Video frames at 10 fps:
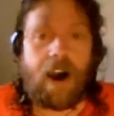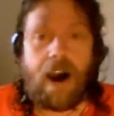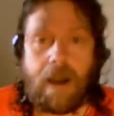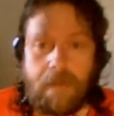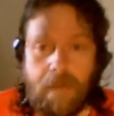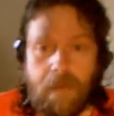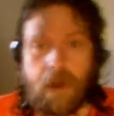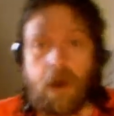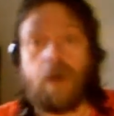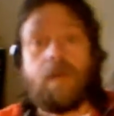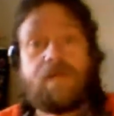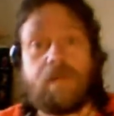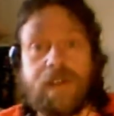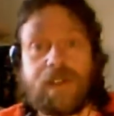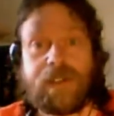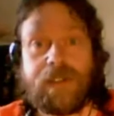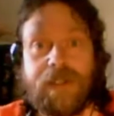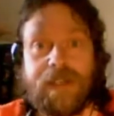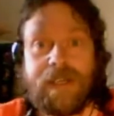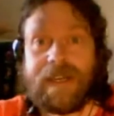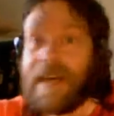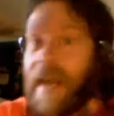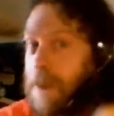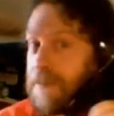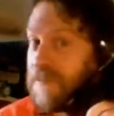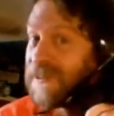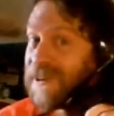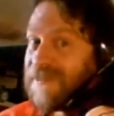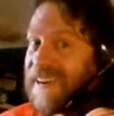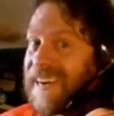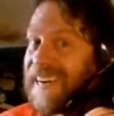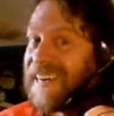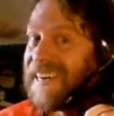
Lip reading: I'm Herb Liverwest. Happy photography!